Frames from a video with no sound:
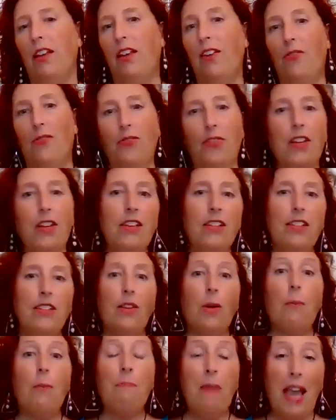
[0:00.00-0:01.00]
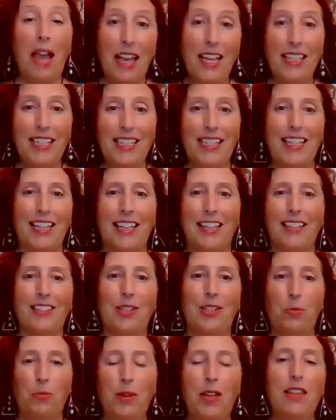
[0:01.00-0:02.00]
it feels amazing
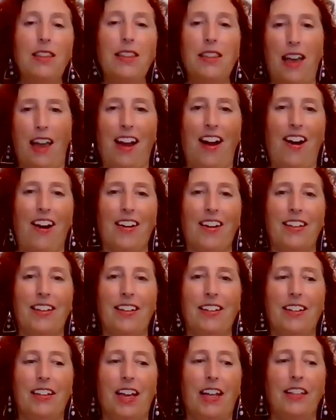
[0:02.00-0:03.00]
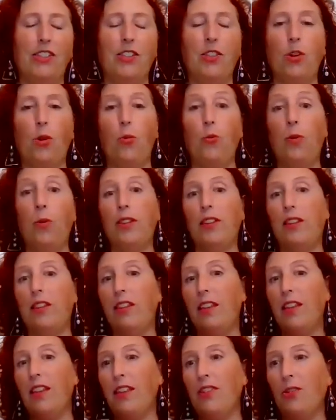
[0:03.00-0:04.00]
to be there. And so, but
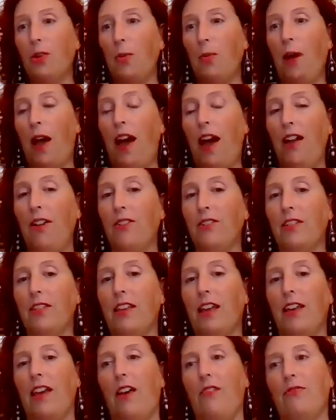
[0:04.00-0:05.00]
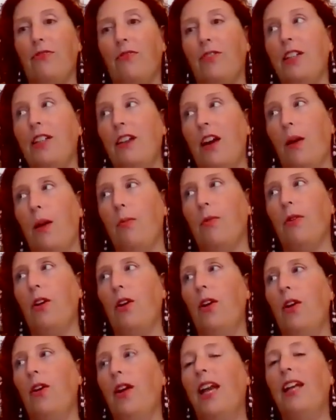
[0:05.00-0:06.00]
these are patterns that get freed up
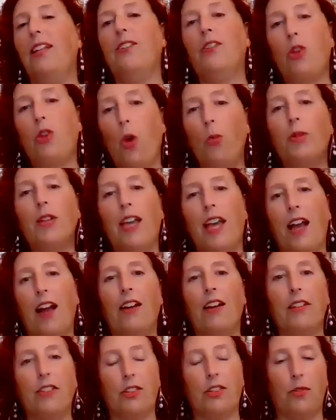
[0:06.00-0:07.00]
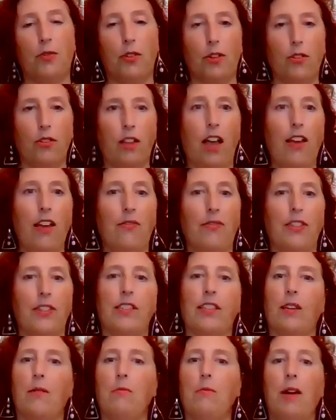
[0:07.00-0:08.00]
in so many areas of your life.
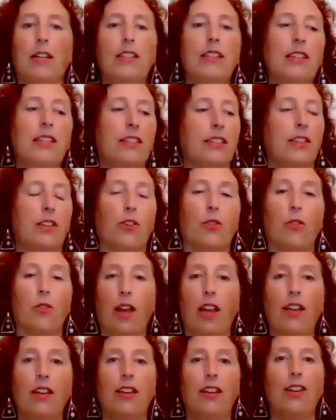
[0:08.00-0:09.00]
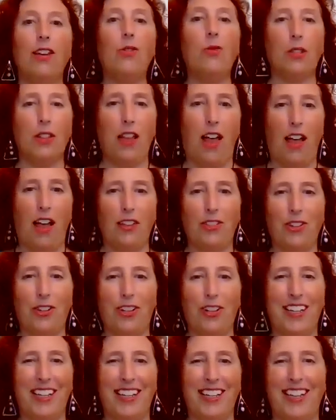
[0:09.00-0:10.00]
It's like money is the great
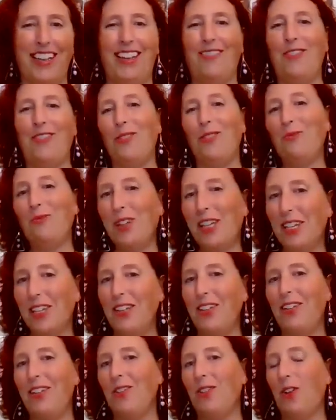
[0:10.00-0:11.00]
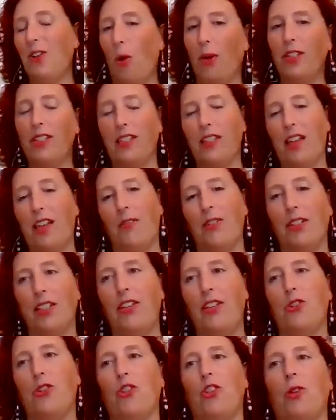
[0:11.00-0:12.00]
equalizer when we go into that
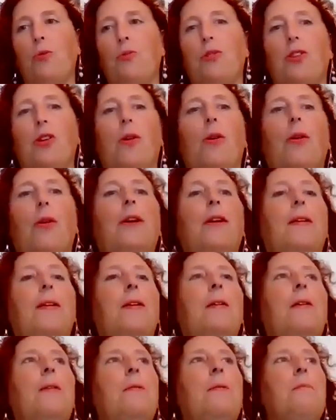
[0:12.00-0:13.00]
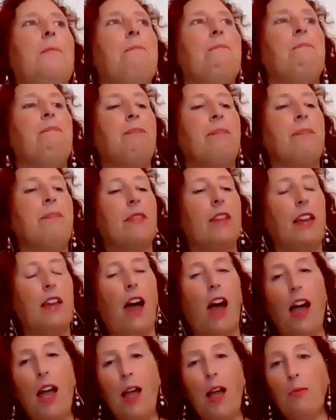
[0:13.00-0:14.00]
relationship. So
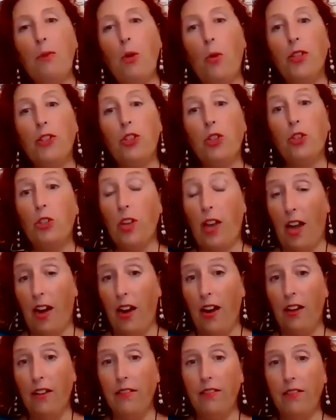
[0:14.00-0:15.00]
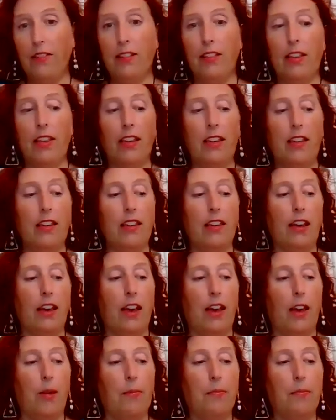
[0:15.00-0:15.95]
I'm going to share the